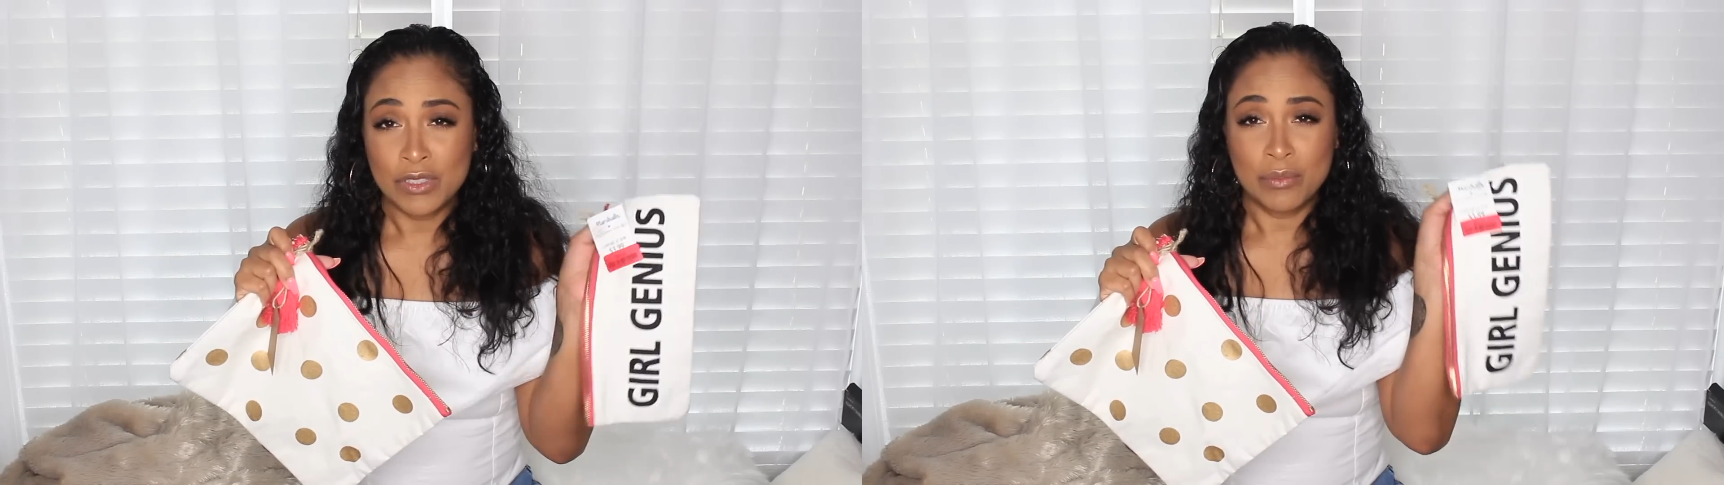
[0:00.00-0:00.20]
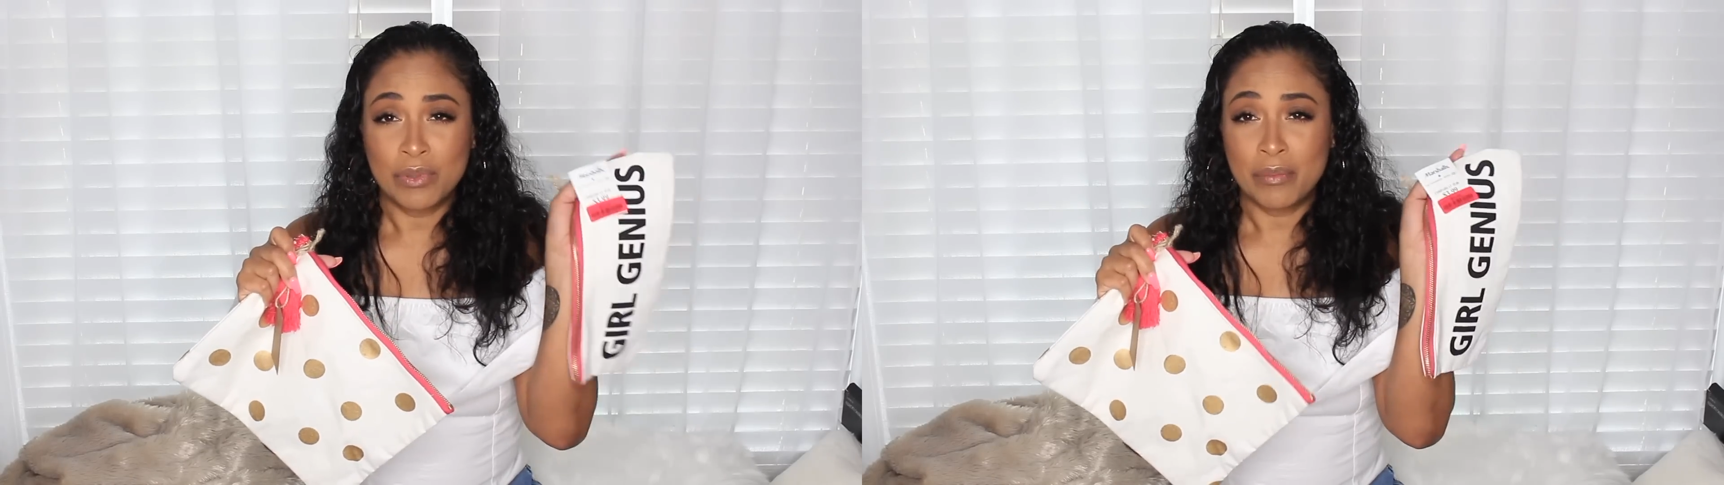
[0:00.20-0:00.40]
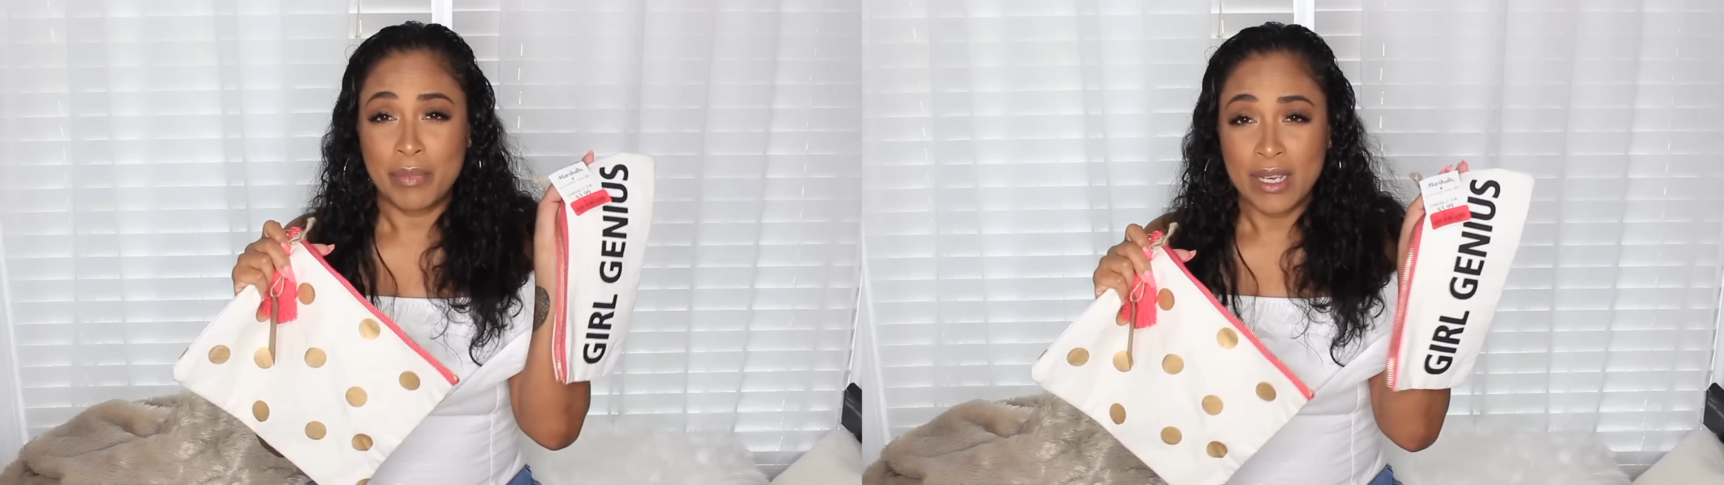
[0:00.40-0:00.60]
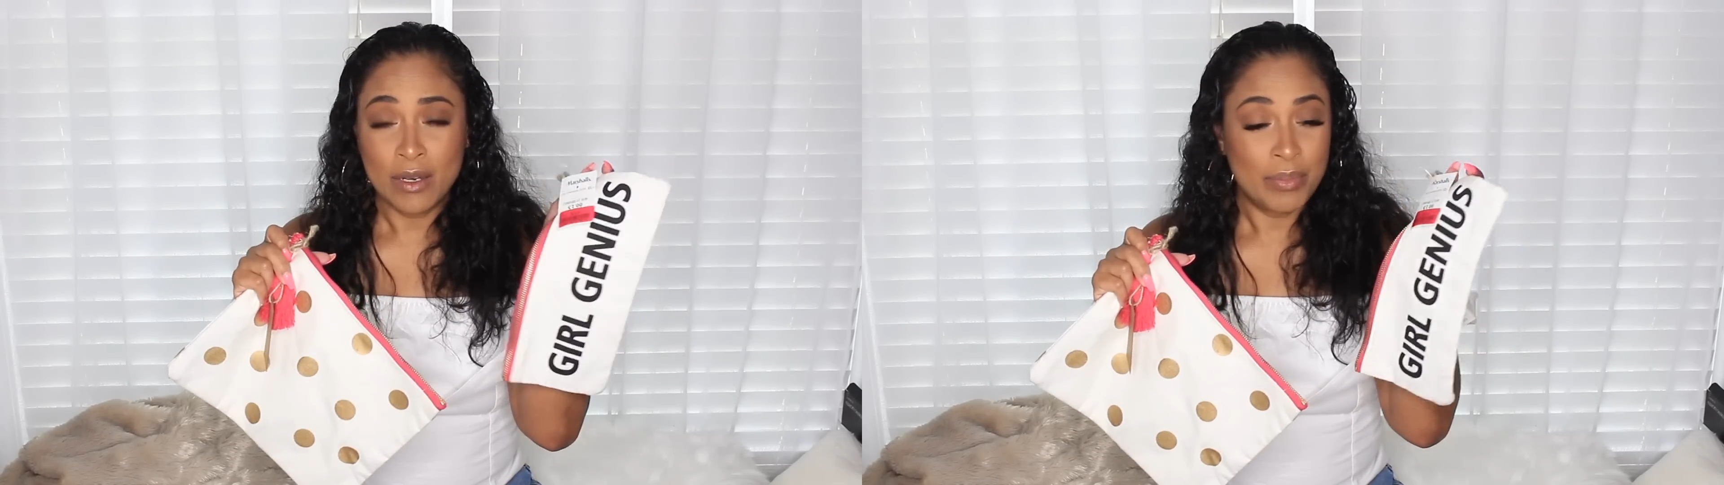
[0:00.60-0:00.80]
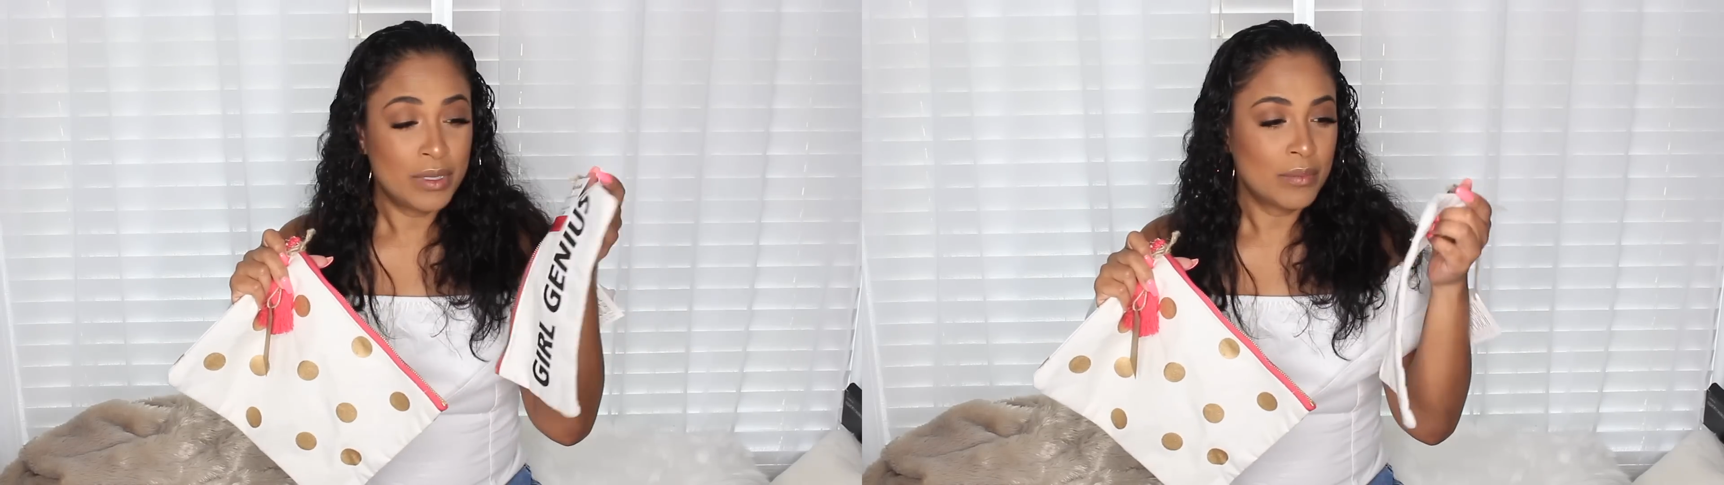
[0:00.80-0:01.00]
you can put
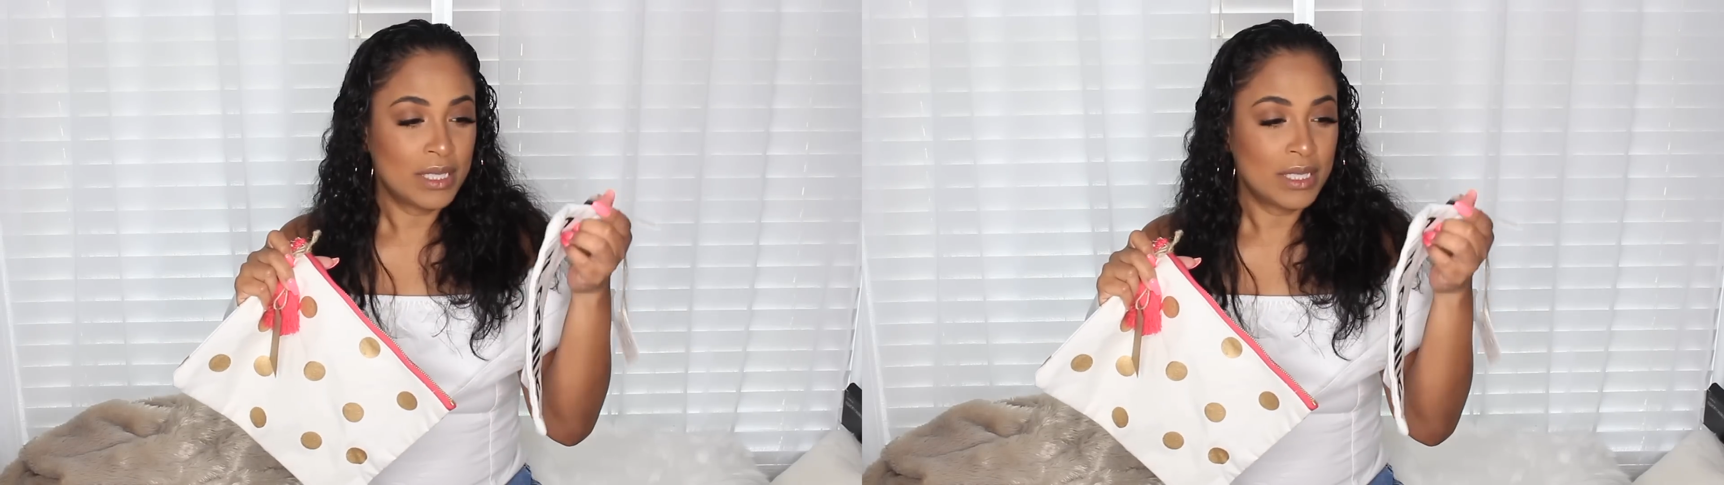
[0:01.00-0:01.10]
makeup in them.